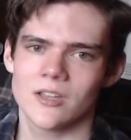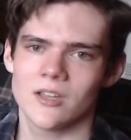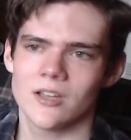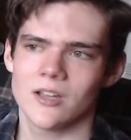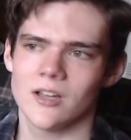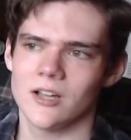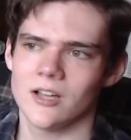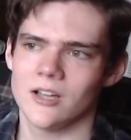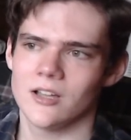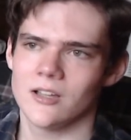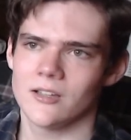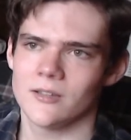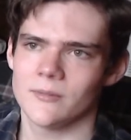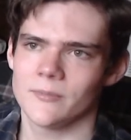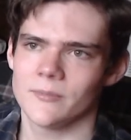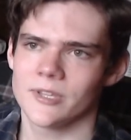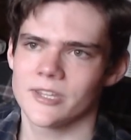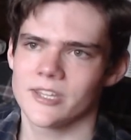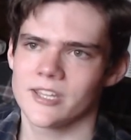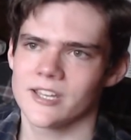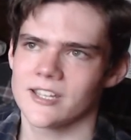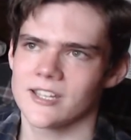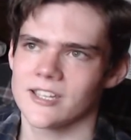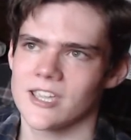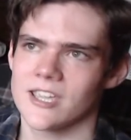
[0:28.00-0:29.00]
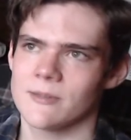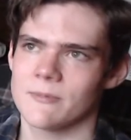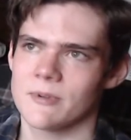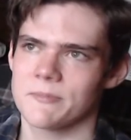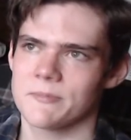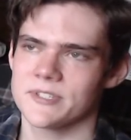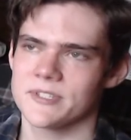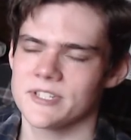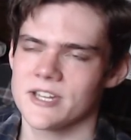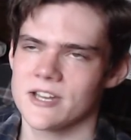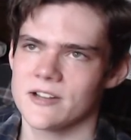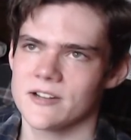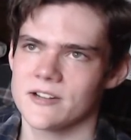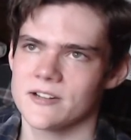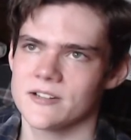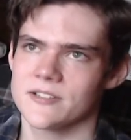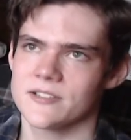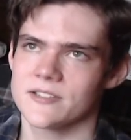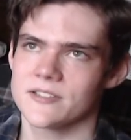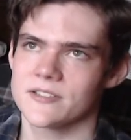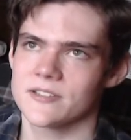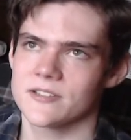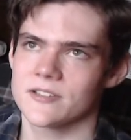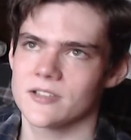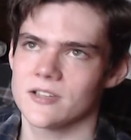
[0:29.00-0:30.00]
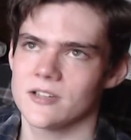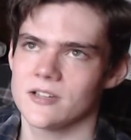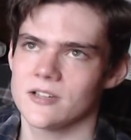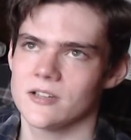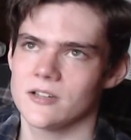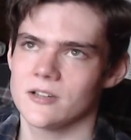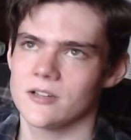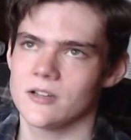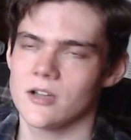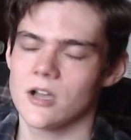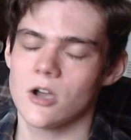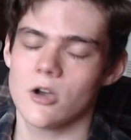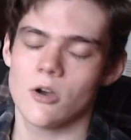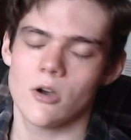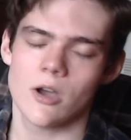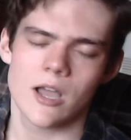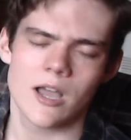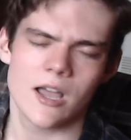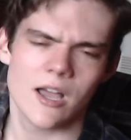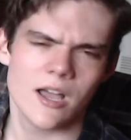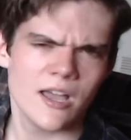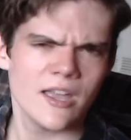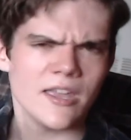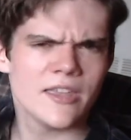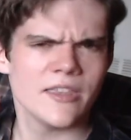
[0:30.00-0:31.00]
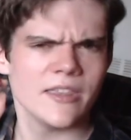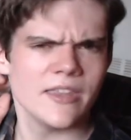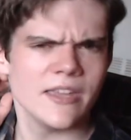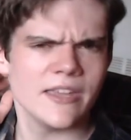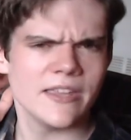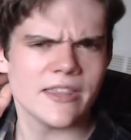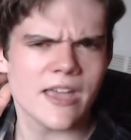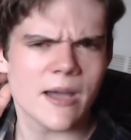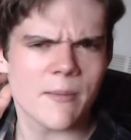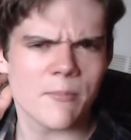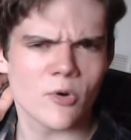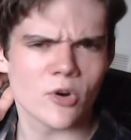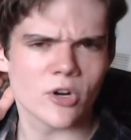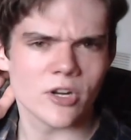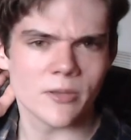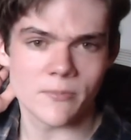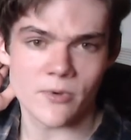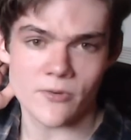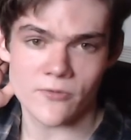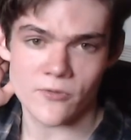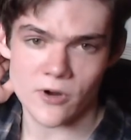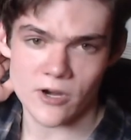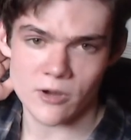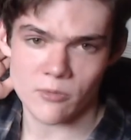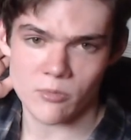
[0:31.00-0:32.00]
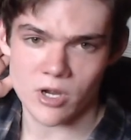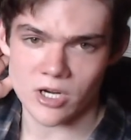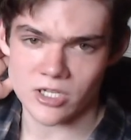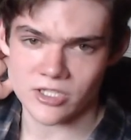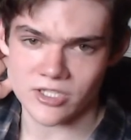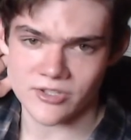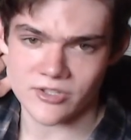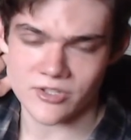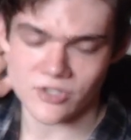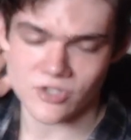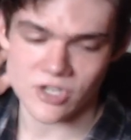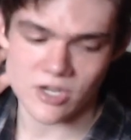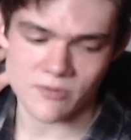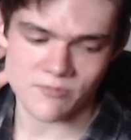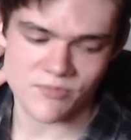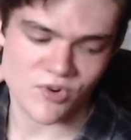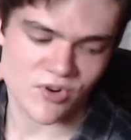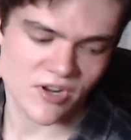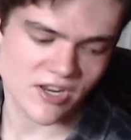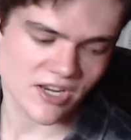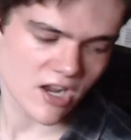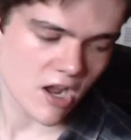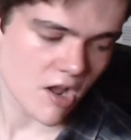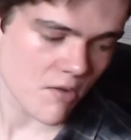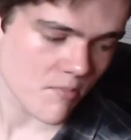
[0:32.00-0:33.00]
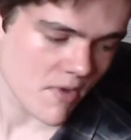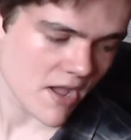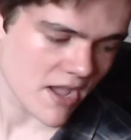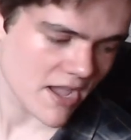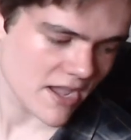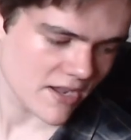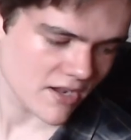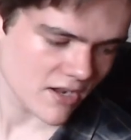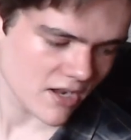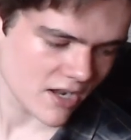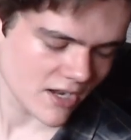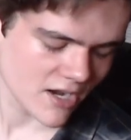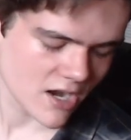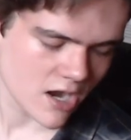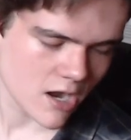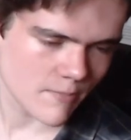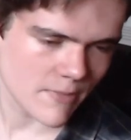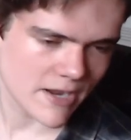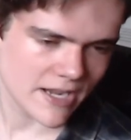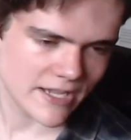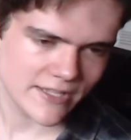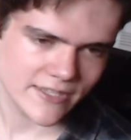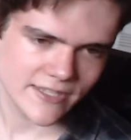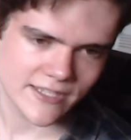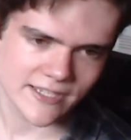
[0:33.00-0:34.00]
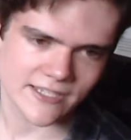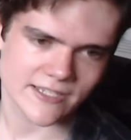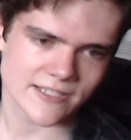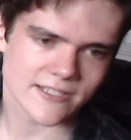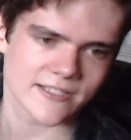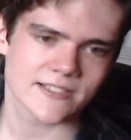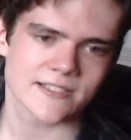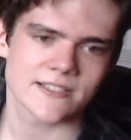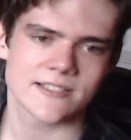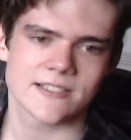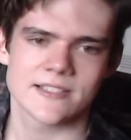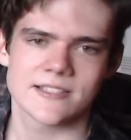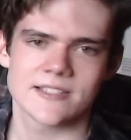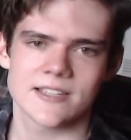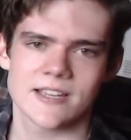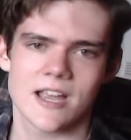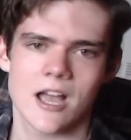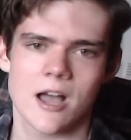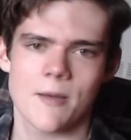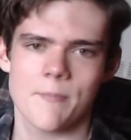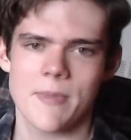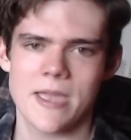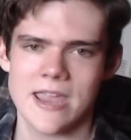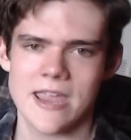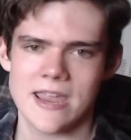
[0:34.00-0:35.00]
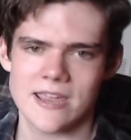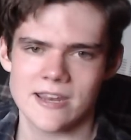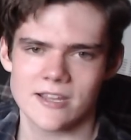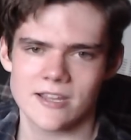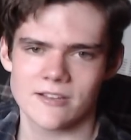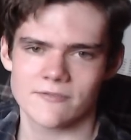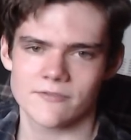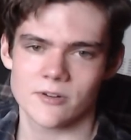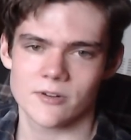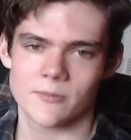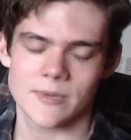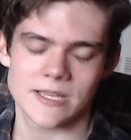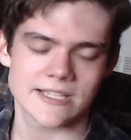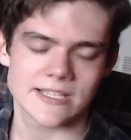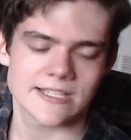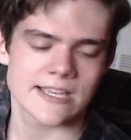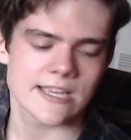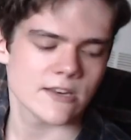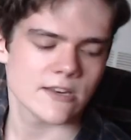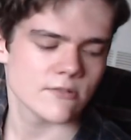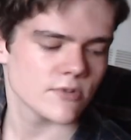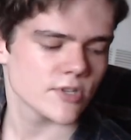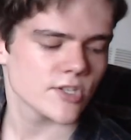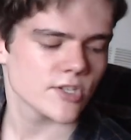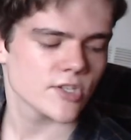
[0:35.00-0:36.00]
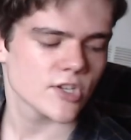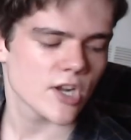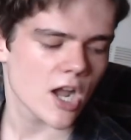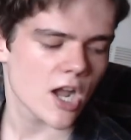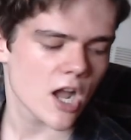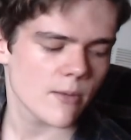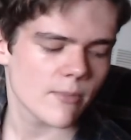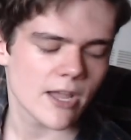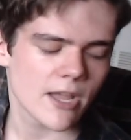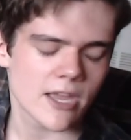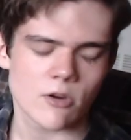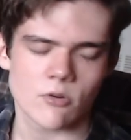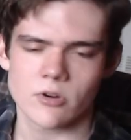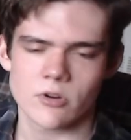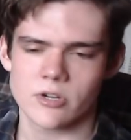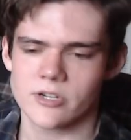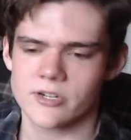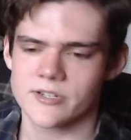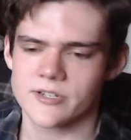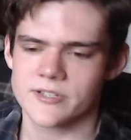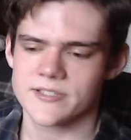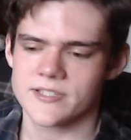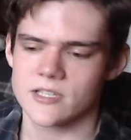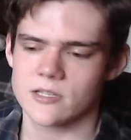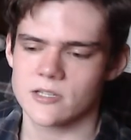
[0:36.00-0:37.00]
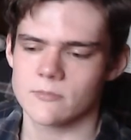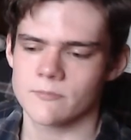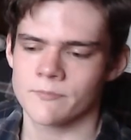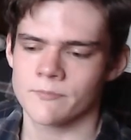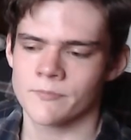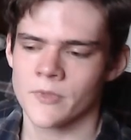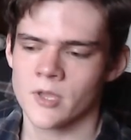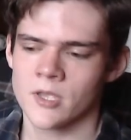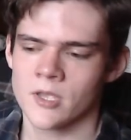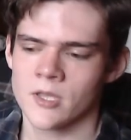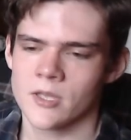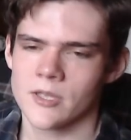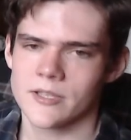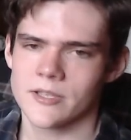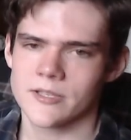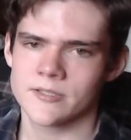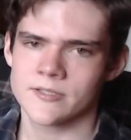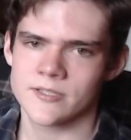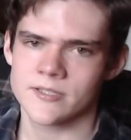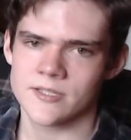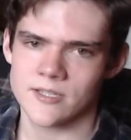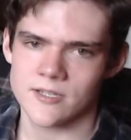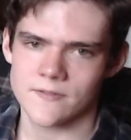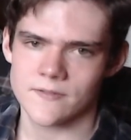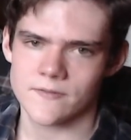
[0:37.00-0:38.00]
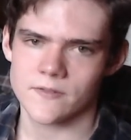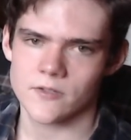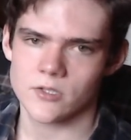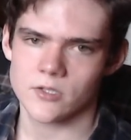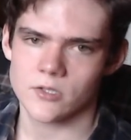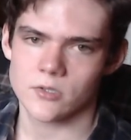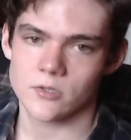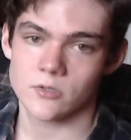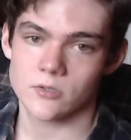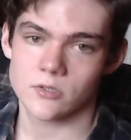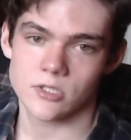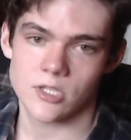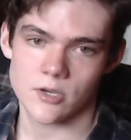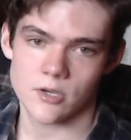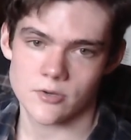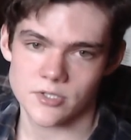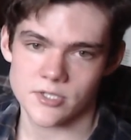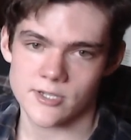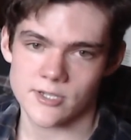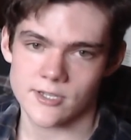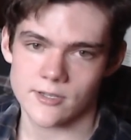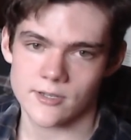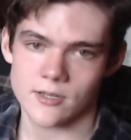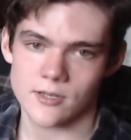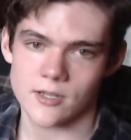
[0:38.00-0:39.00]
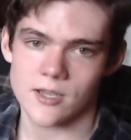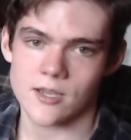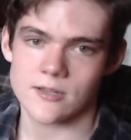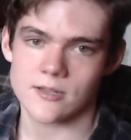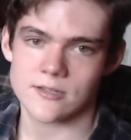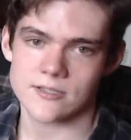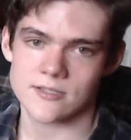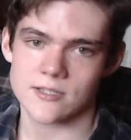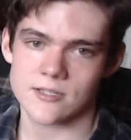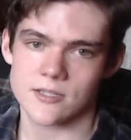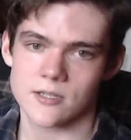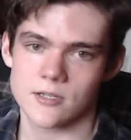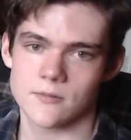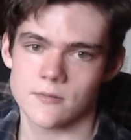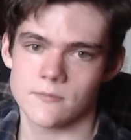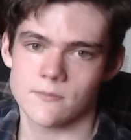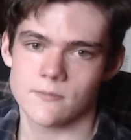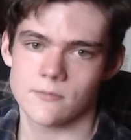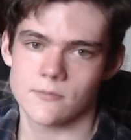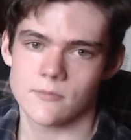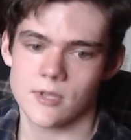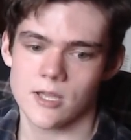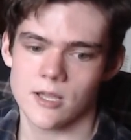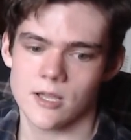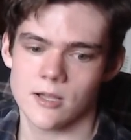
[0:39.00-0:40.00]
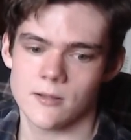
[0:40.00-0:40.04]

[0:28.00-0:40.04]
And then I came upstairs. In that morning before I walked on the treadmill, I got my things. Since I got paid for my sandwich job, I ordered some Cetaphil lotion and some